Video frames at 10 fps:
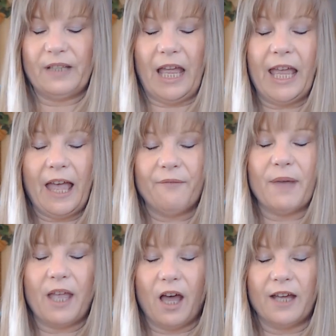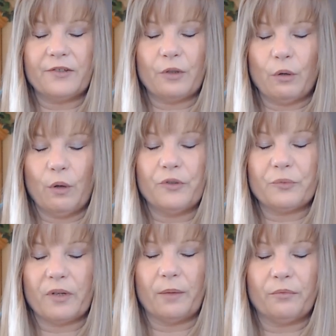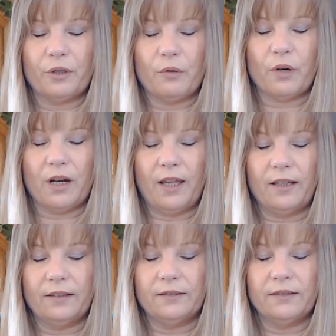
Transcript: I have my eyes closed when I'm recording,